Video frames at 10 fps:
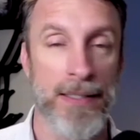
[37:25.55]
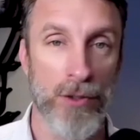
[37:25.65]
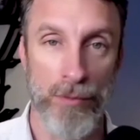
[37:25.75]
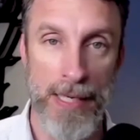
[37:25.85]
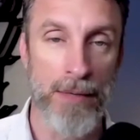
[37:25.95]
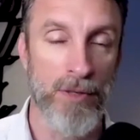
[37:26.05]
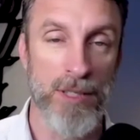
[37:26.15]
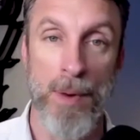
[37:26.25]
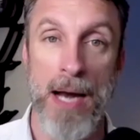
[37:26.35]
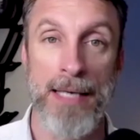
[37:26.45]
and to read and
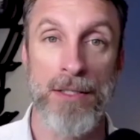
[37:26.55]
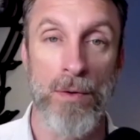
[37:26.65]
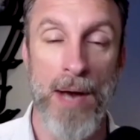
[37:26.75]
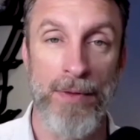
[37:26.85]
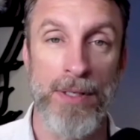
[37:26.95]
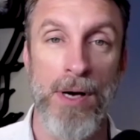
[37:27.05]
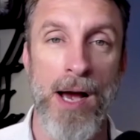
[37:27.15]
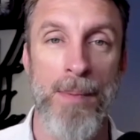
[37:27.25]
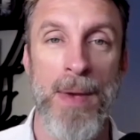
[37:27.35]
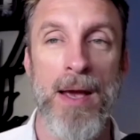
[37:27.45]
respond, I just don't have the time.